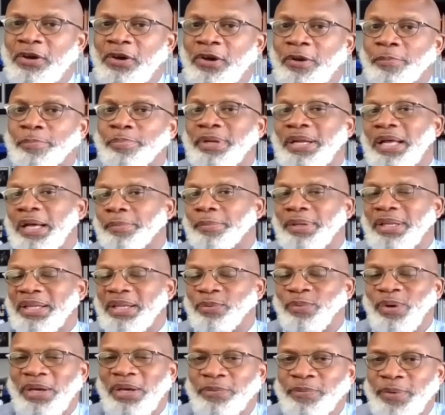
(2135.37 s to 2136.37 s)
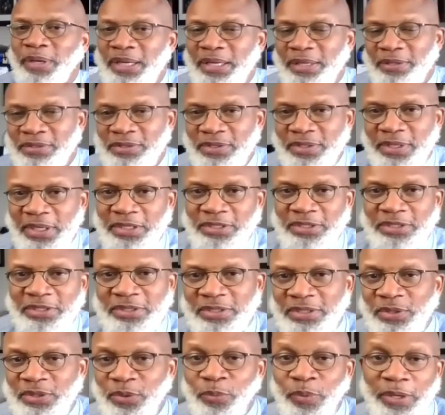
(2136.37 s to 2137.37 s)
on predominantly white radio
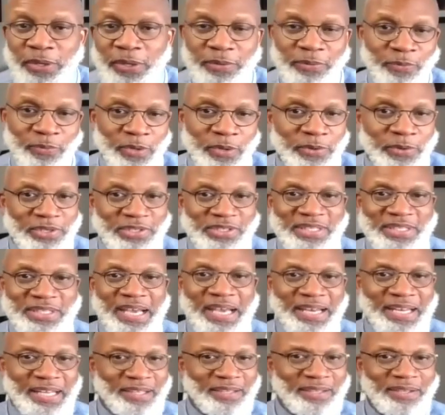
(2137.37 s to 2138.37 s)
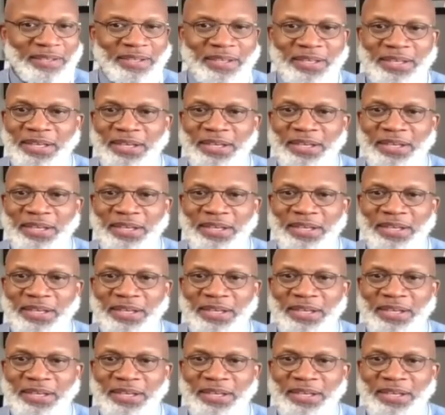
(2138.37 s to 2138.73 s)
stations. So we're we're excited.